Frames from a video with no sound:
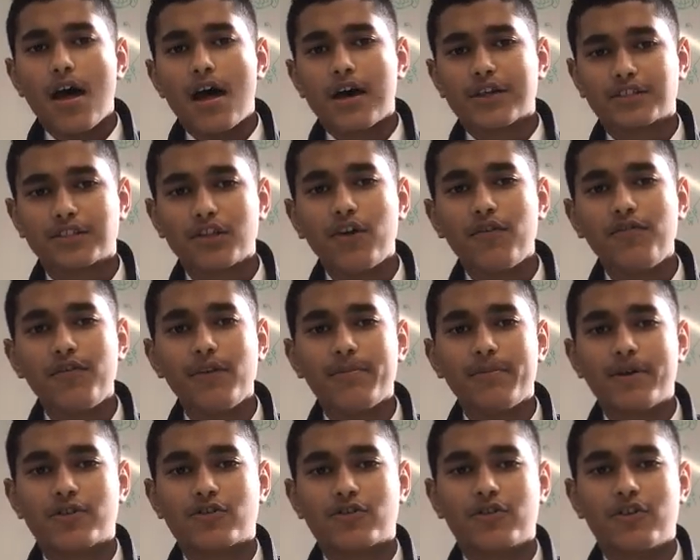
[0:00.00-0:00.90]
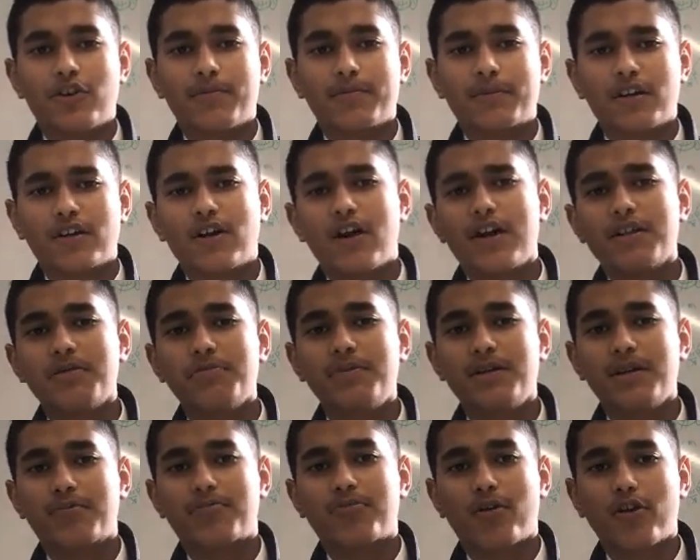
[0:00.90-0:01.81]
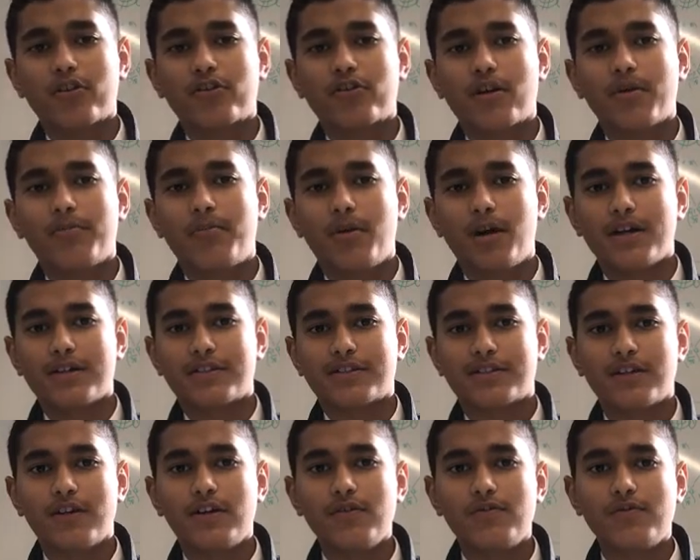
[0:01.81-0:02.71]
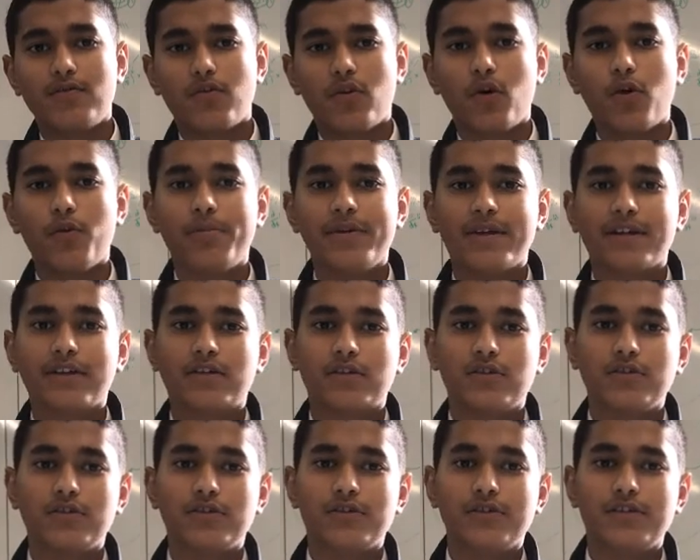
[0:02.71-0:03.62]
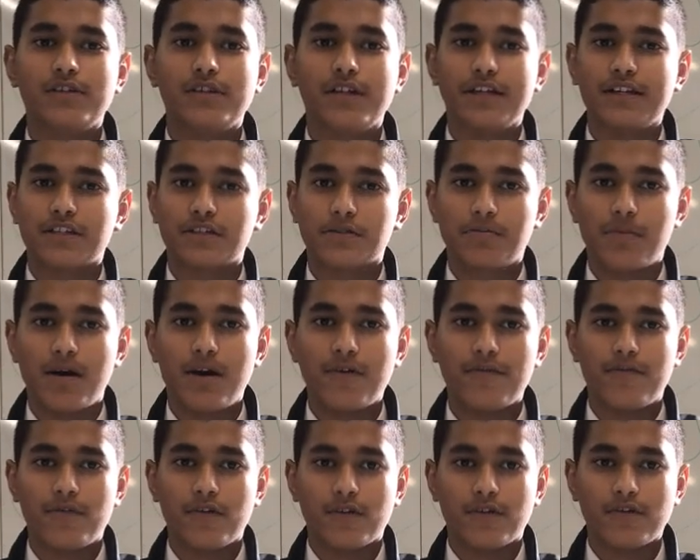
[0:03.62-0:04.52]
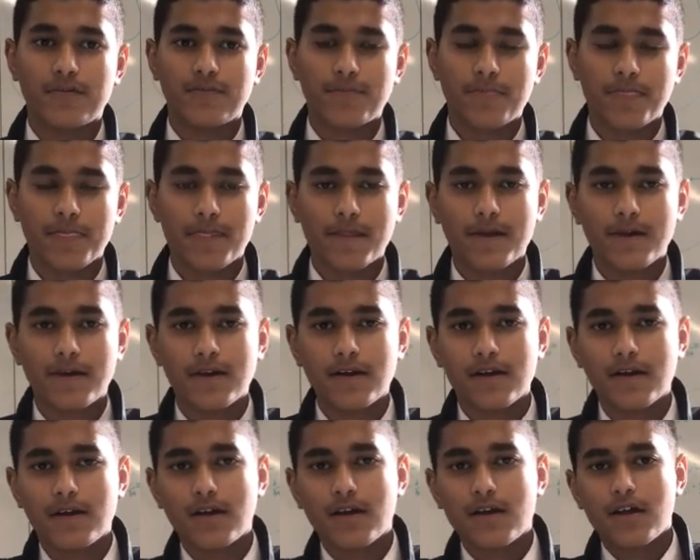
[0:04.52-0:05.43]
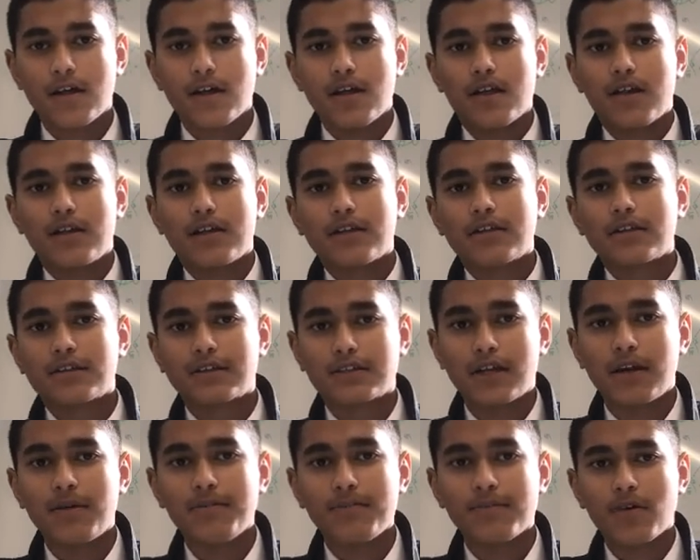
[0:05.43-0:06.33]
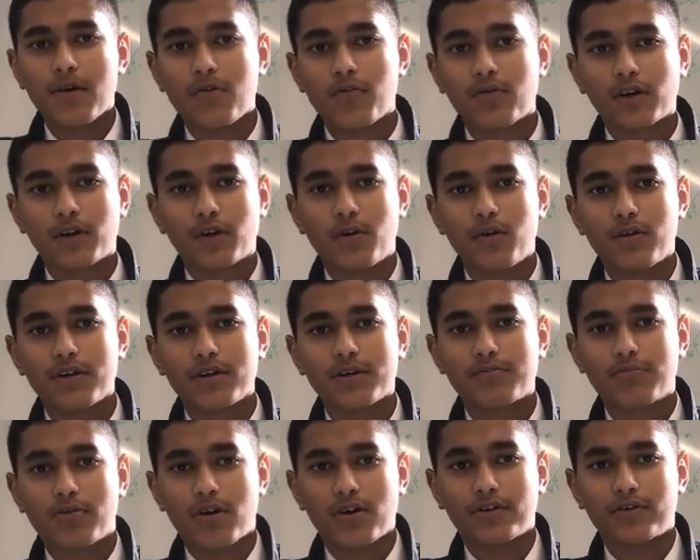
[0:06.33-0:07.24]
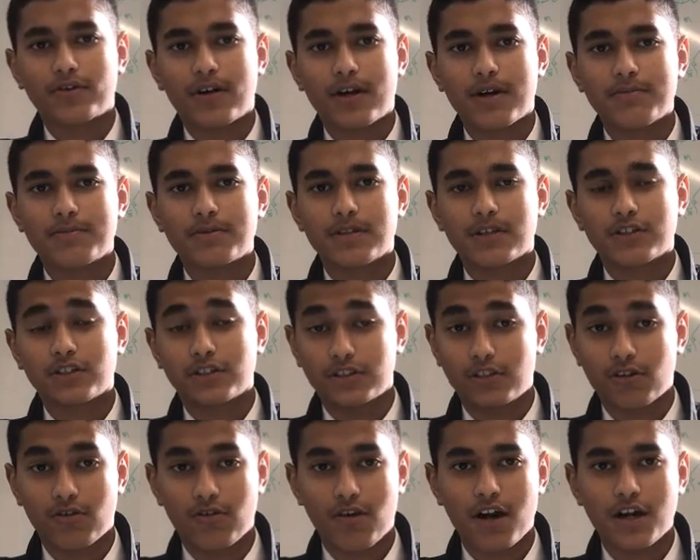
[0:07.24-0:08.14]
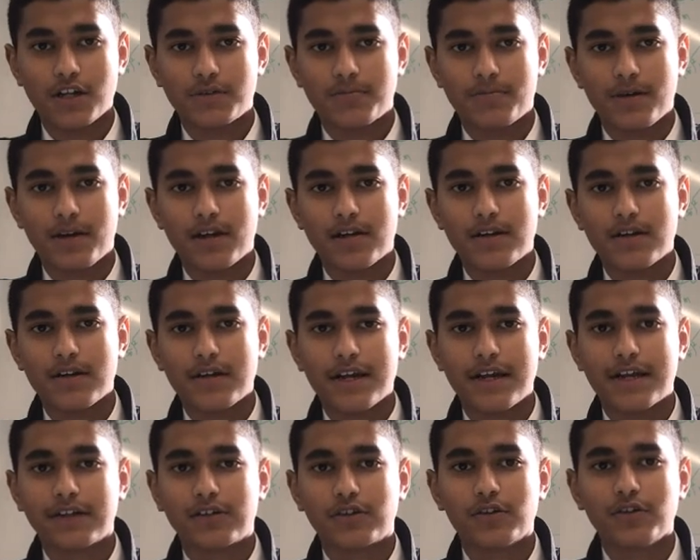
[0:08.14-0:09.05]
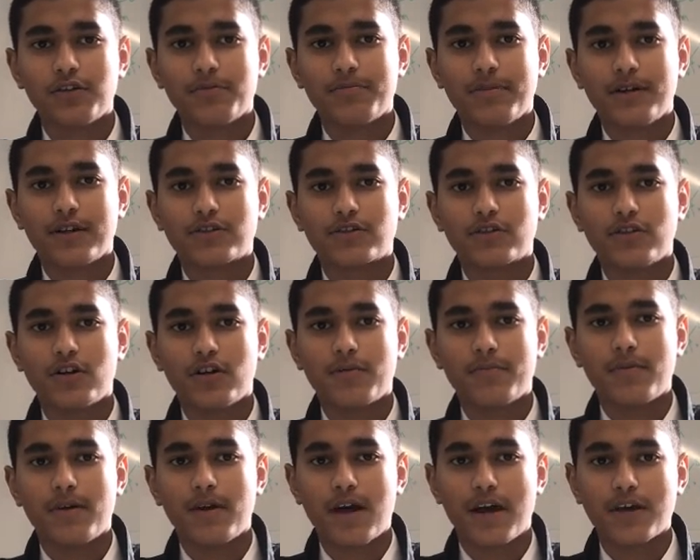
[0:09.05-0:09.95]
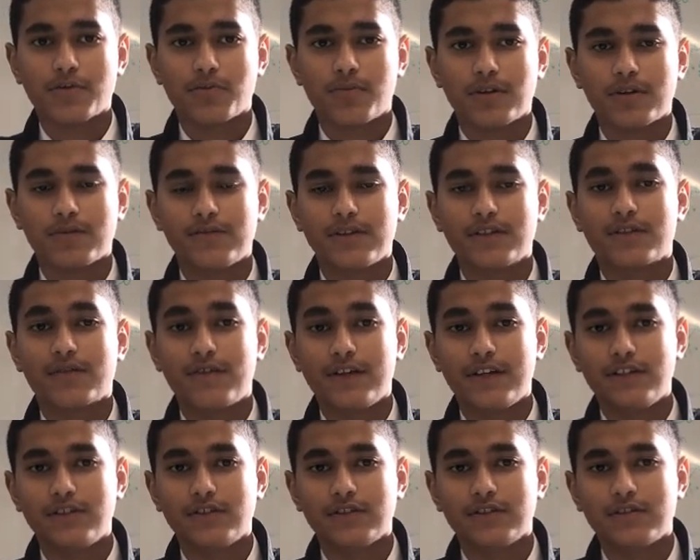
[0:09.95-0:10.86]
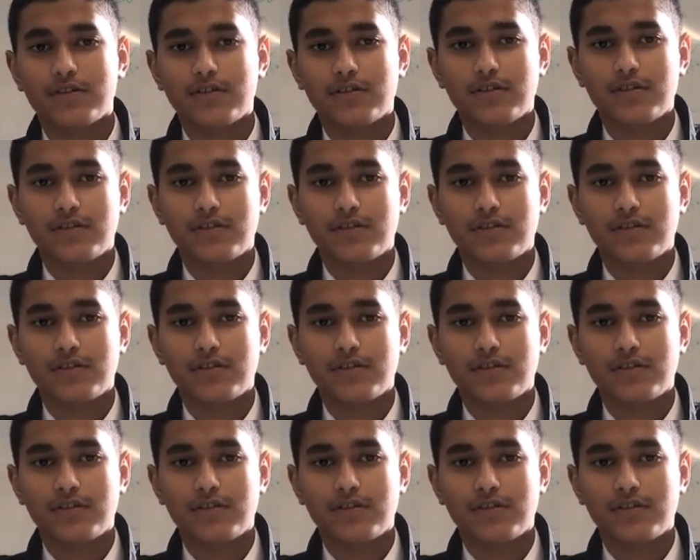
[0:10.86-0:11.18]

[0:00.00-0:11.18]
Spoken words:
A software metronome can either be a program by itself or be included in a smartphone. Some recording programs, such as GarageBand, include a metronome as one of its features.